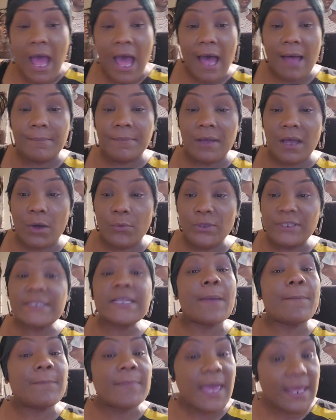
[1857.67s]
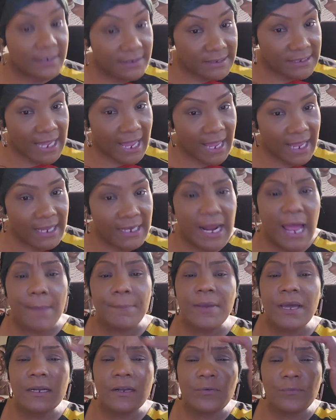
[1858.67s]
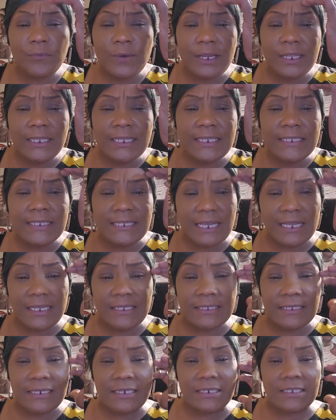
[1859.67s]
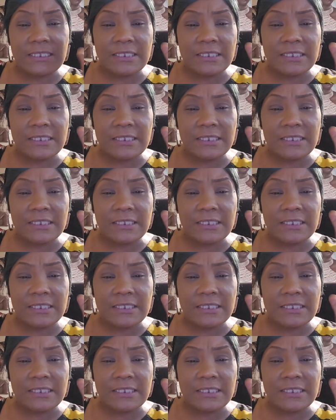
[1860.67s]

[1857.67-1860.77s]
I'm going to meditate. I'm going to really dig into this